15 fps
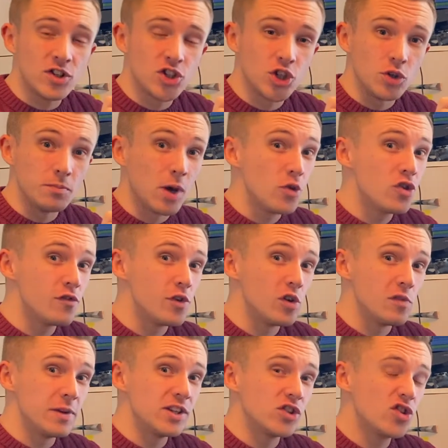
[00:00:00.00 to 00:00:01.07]
most of you will have
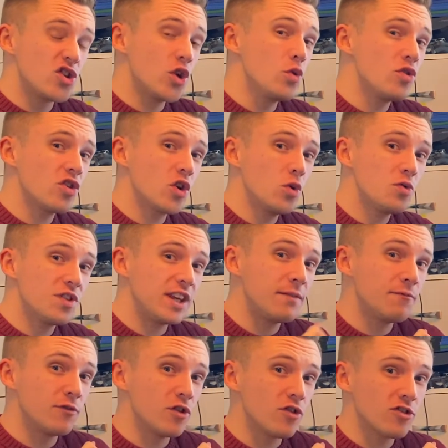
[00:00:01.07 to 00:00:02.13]
been to 2 schools, the
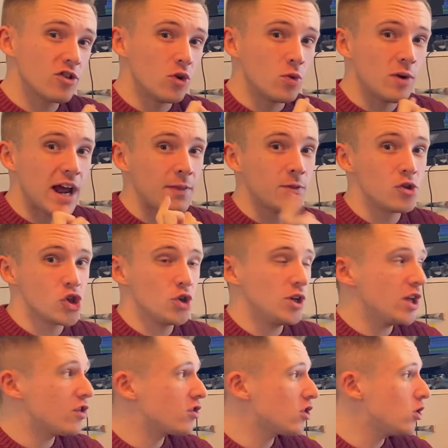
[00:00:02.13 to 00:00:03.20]
infant school and the junior
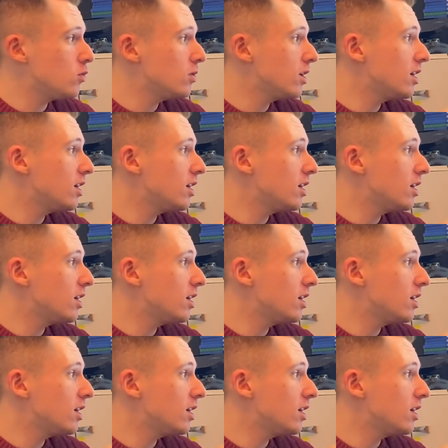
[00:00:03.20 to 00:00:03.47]
school.